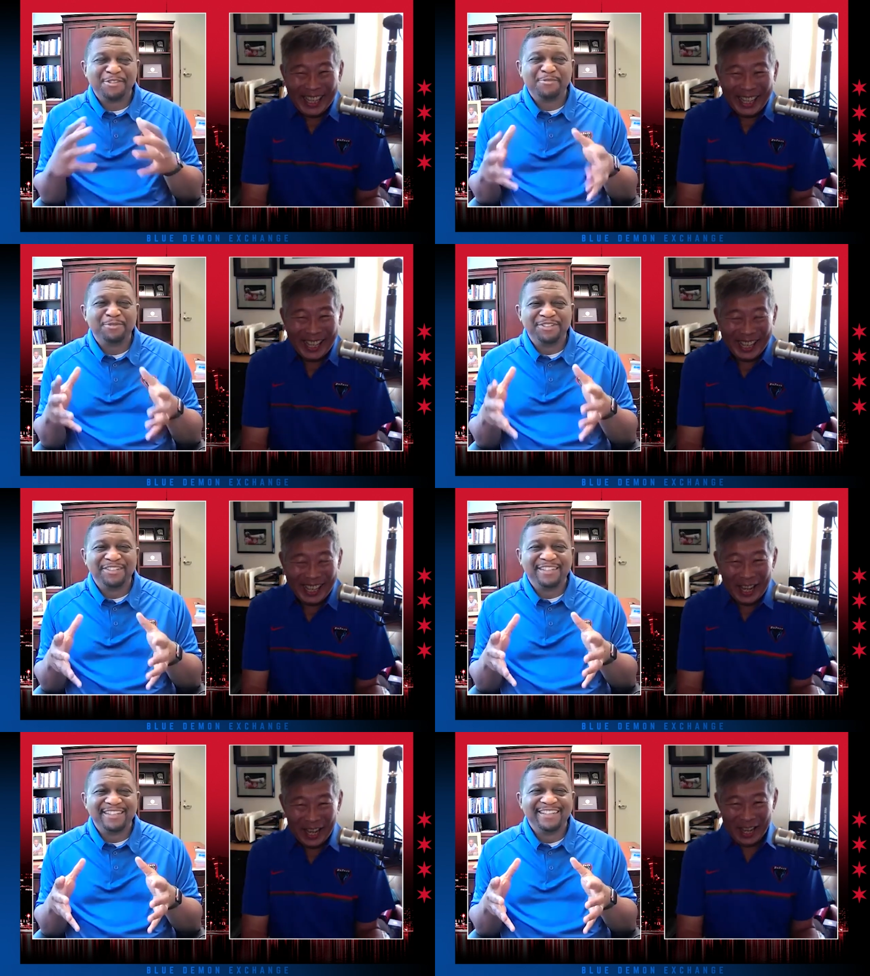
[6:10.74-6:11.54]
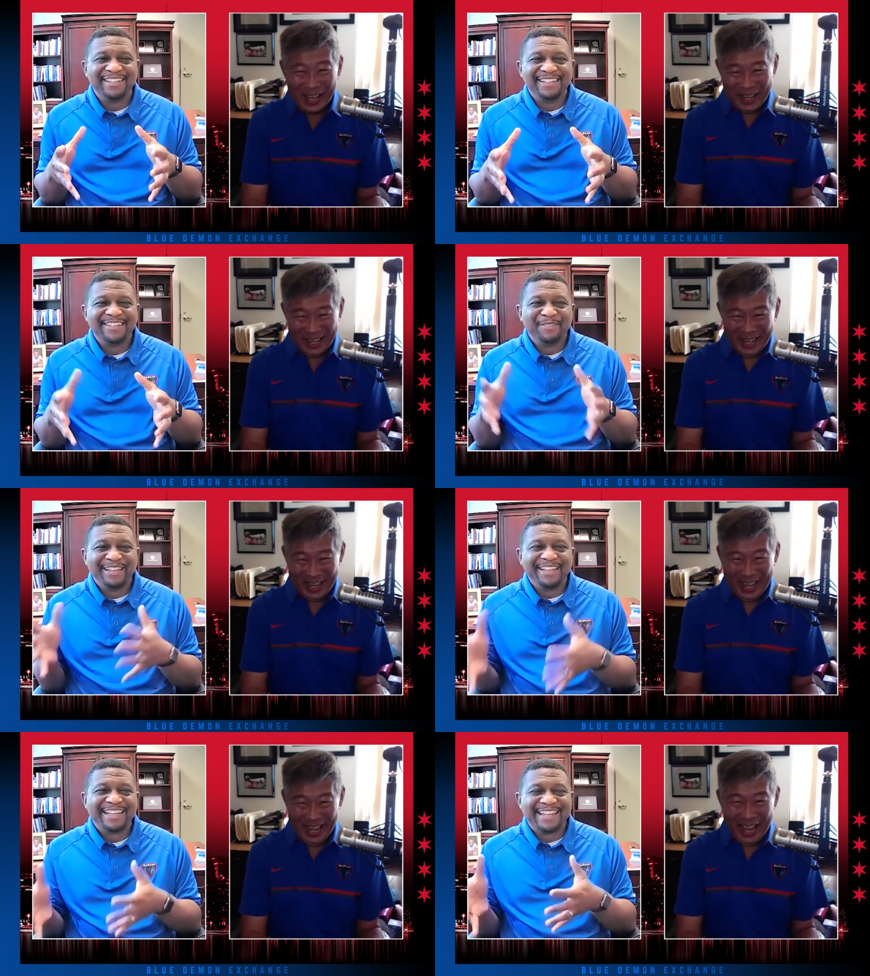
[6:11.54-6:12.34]
Speaker 1: You would be
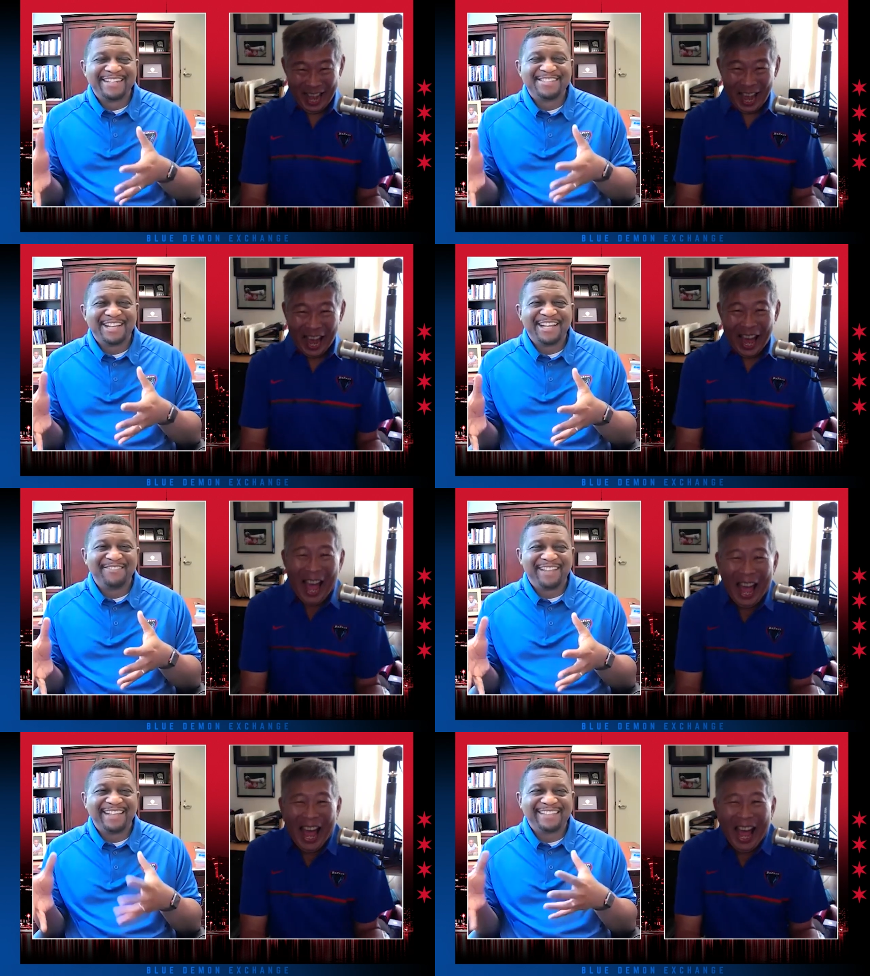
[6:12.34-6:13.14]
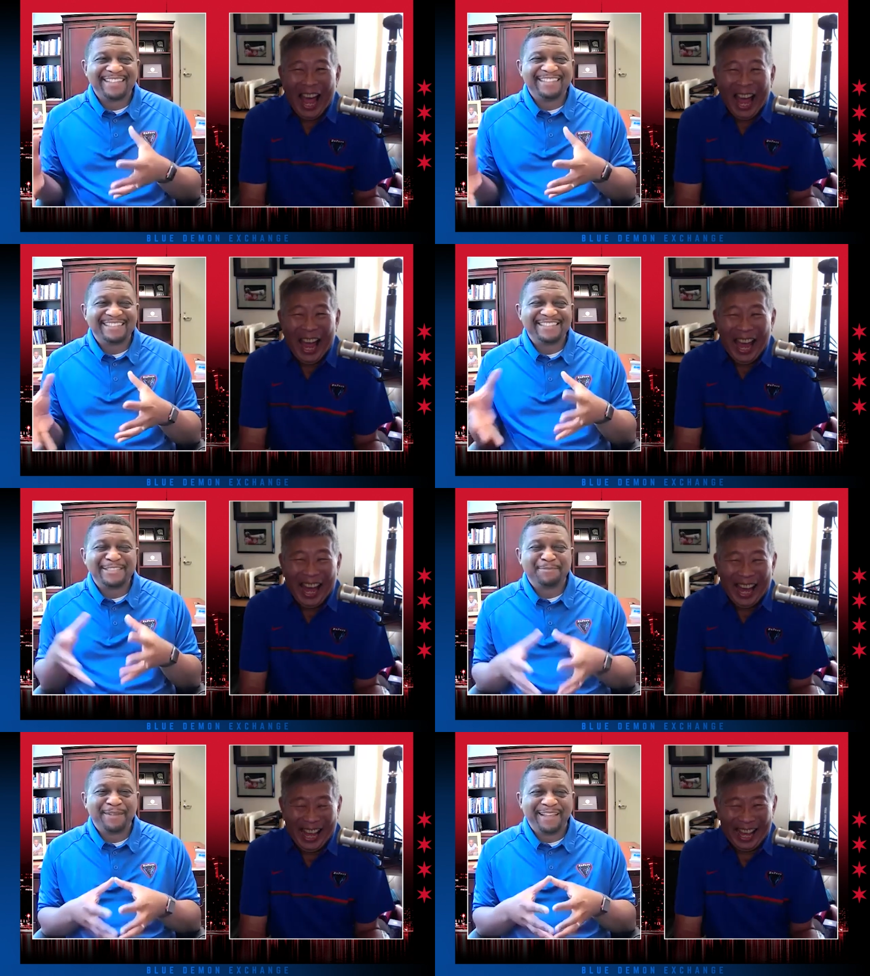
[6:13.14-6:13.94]
looking at a job like this at
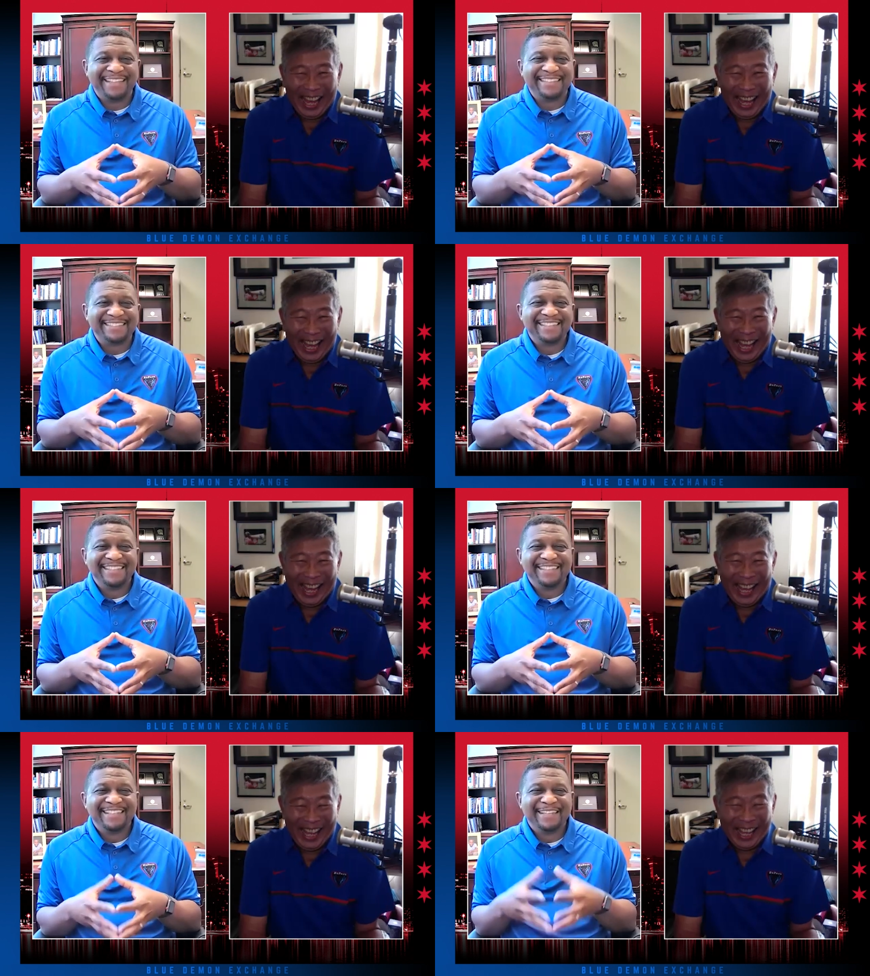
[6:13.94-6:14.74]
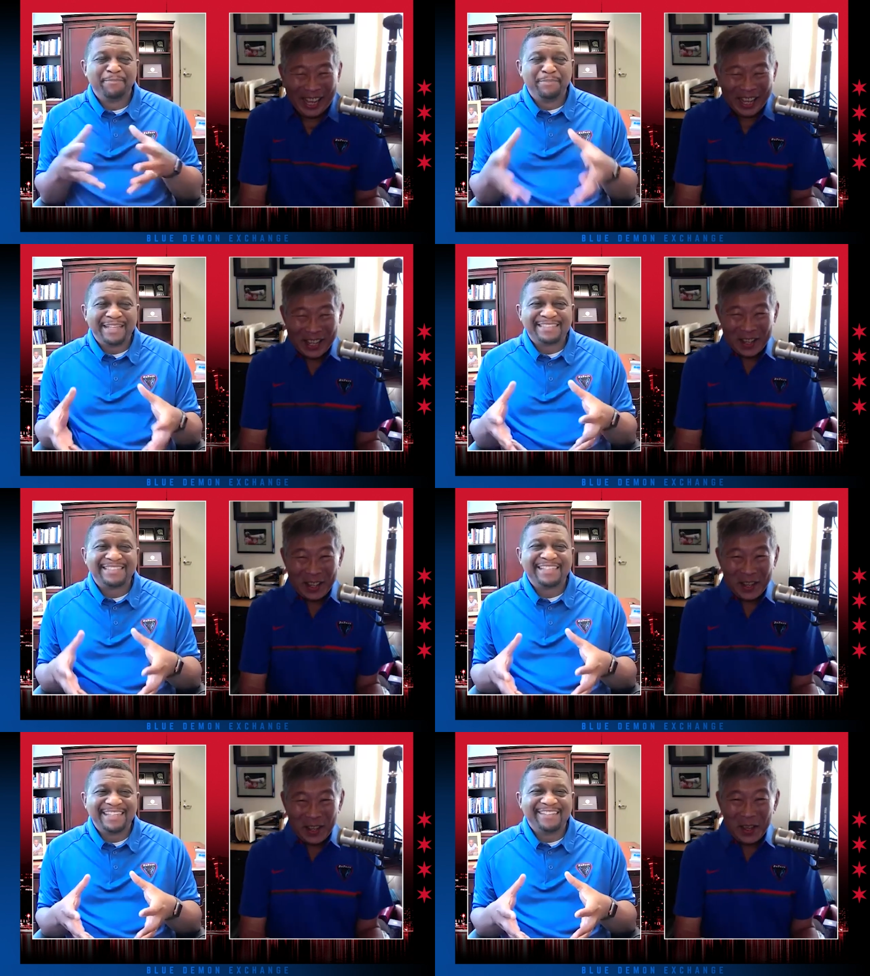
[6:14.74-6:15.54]
this place in a big
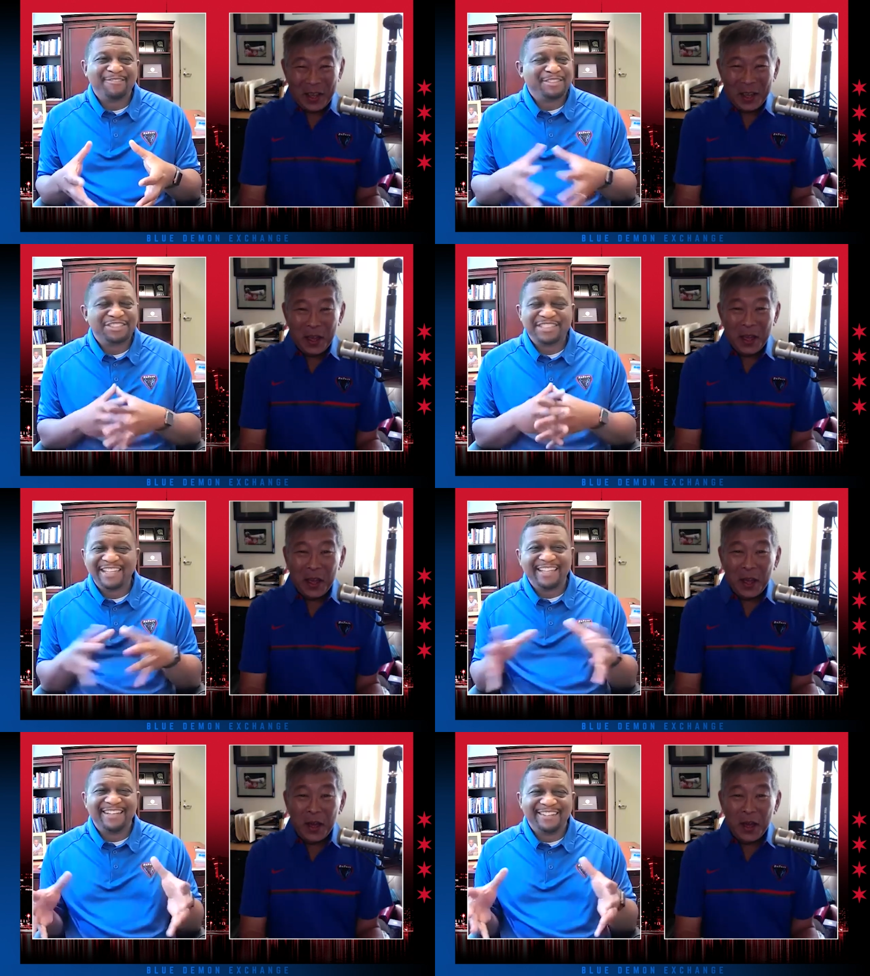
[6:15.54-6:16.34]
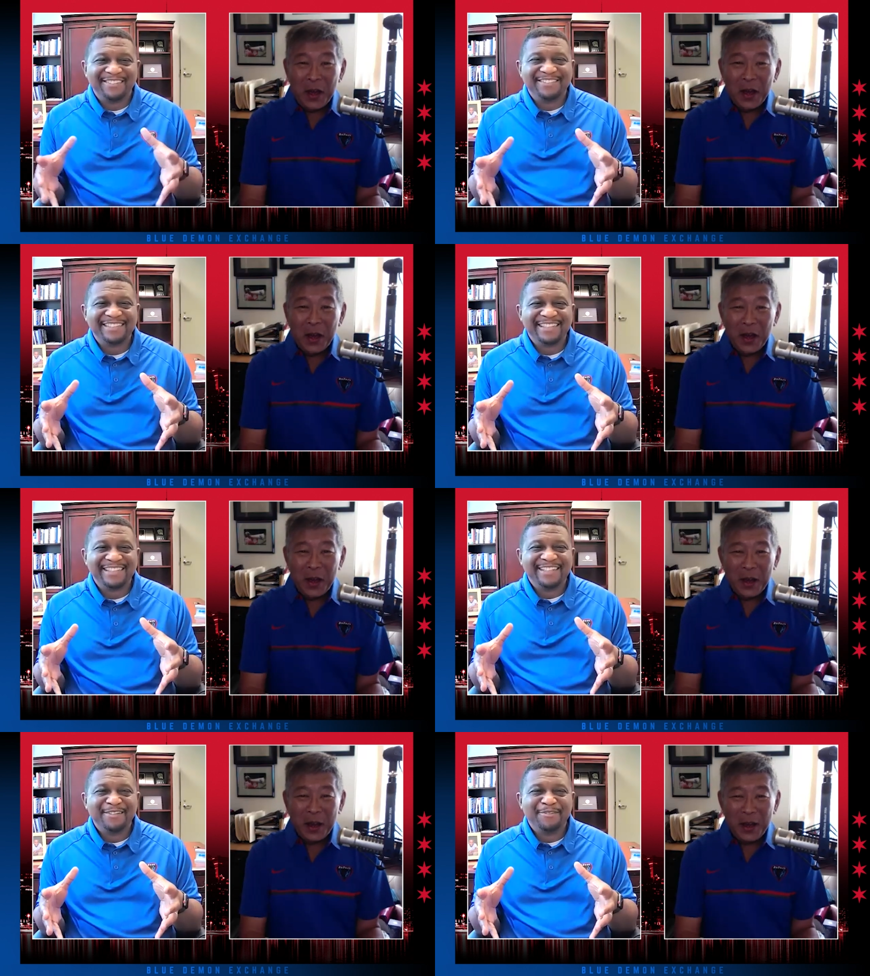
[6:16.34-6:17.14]
city, which she loves,
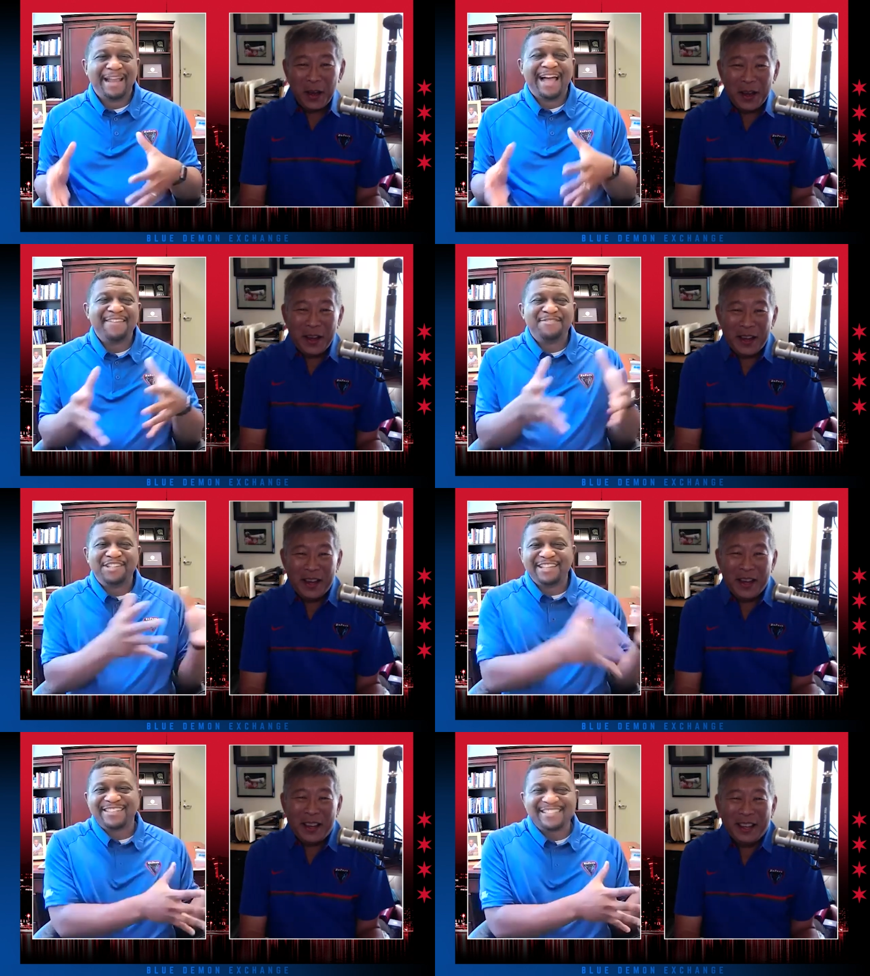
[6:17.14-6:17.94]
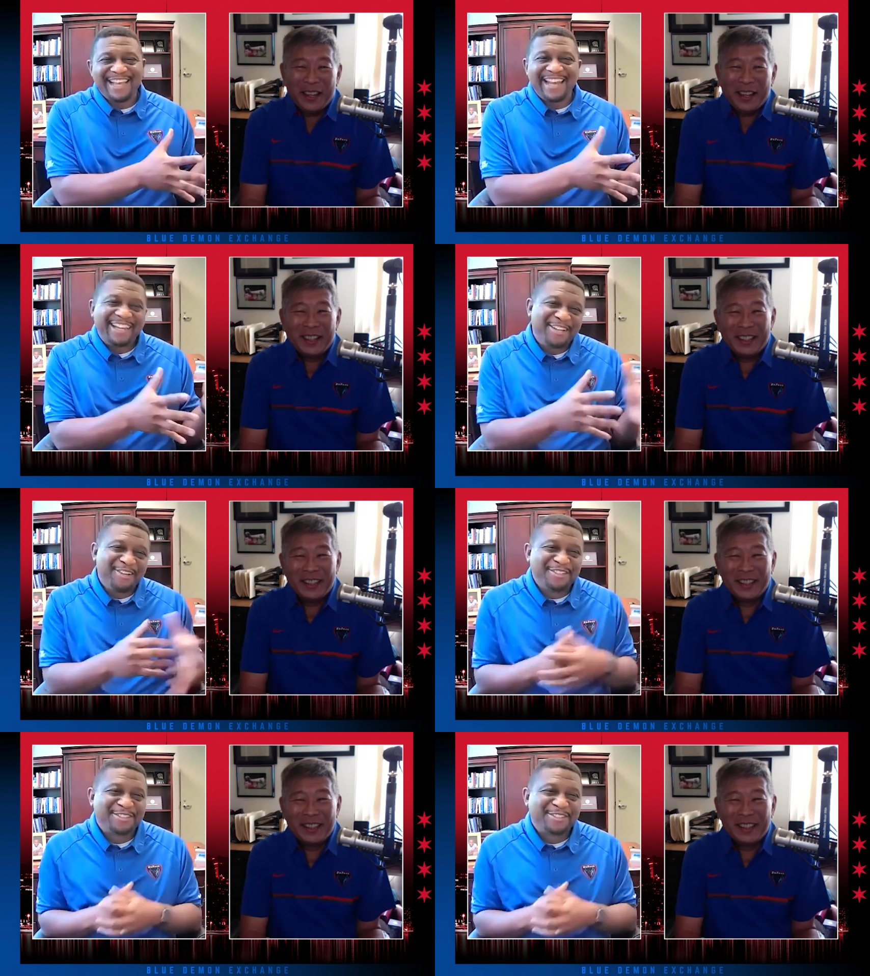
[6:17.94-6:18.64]
when I've just decided to go to